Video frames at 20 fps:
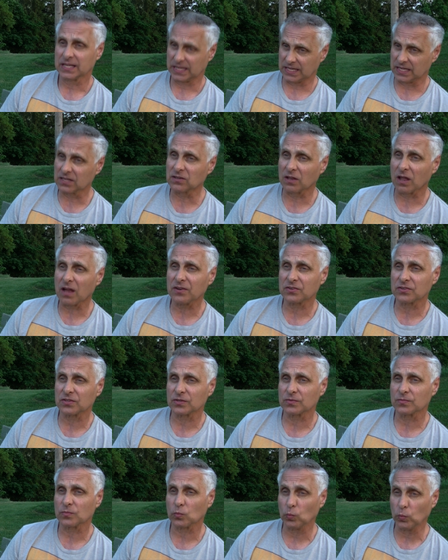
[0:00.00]
in
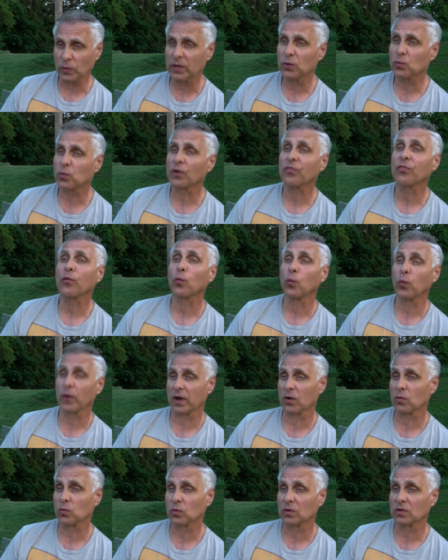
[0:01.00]
London, we were the
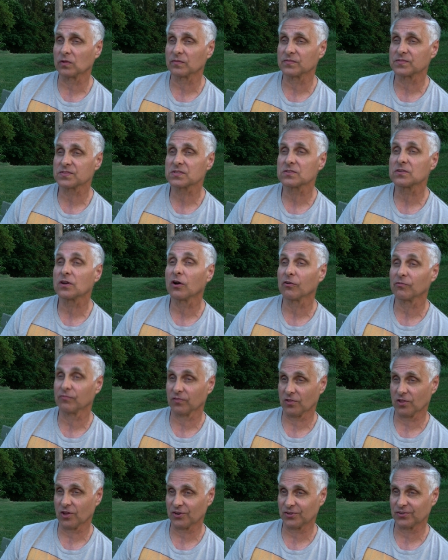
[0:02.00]
werewolves
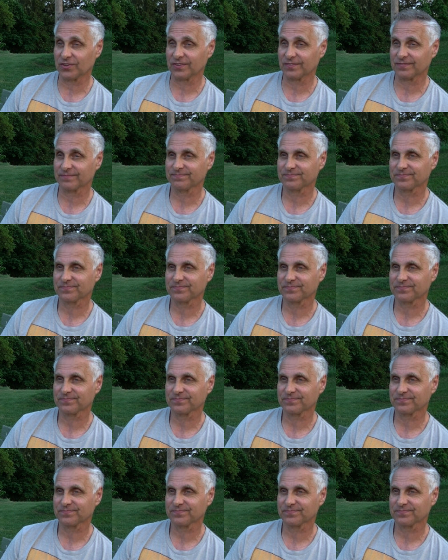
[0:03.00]
of London.